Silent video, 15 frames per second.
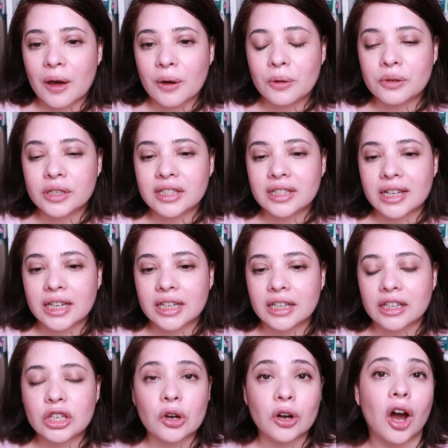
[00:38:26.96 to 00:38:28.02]
Who is like
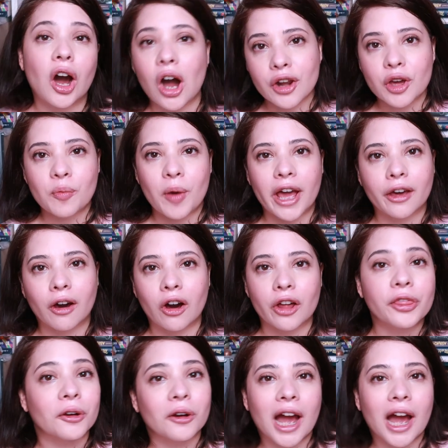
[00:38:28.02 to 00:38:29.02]
your auto-buy author?